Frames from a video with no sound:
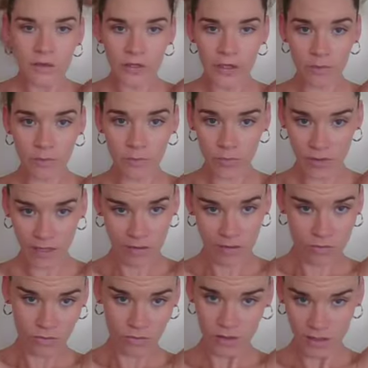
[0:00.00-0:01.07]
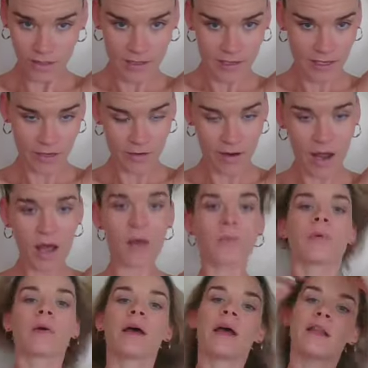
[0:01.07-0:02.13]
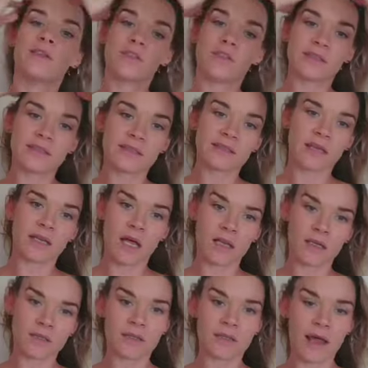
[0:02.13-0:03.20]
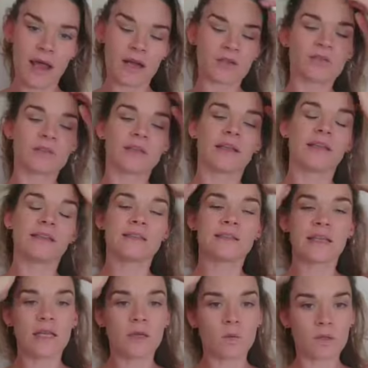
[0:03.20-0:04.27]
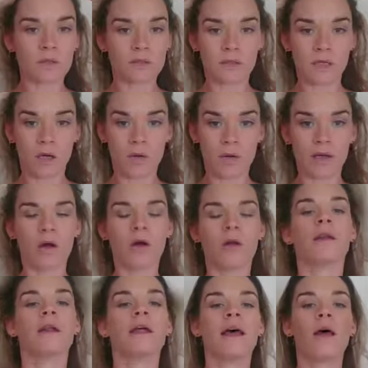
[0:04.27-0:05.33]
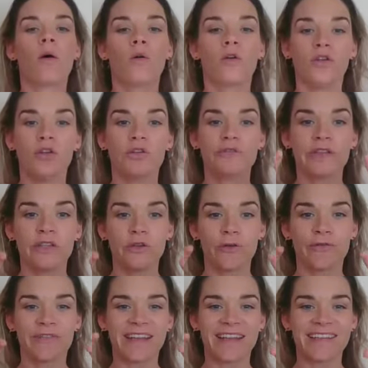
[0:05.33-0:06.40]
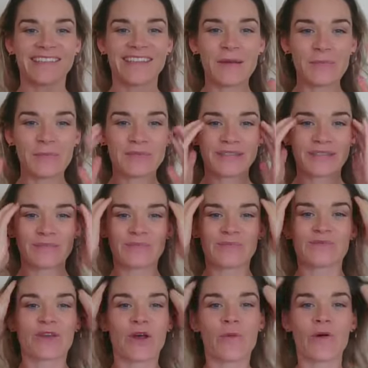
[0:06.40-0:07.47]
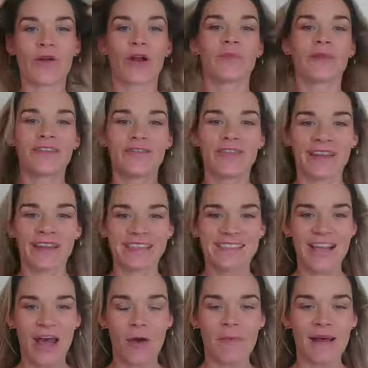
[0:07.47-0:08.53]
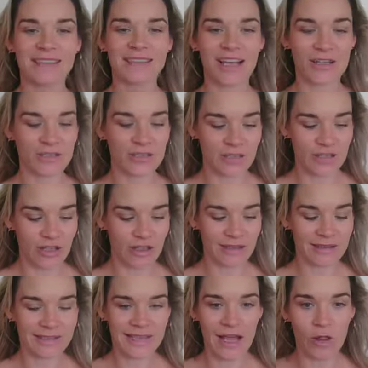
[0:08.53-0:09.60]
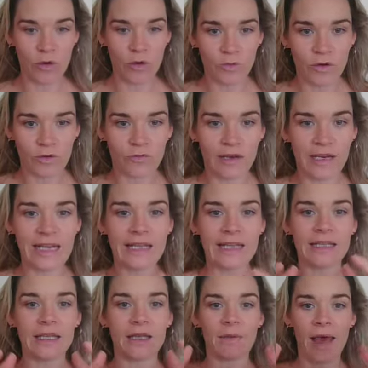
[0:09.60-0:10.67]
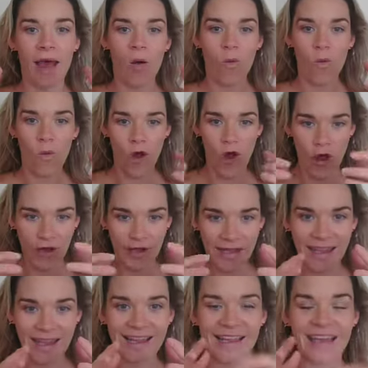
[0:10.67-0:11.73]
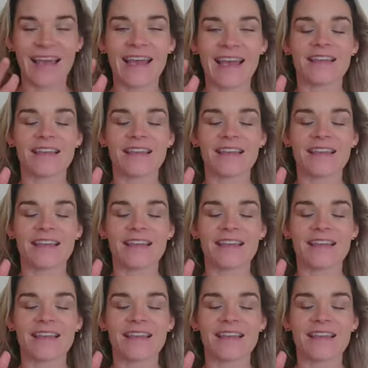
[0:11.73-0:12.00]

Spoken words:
You can bring all your hair up and just start to actually see what's going on using your fingertips. So when I'm giving a scalp massage in the salon, we're really about working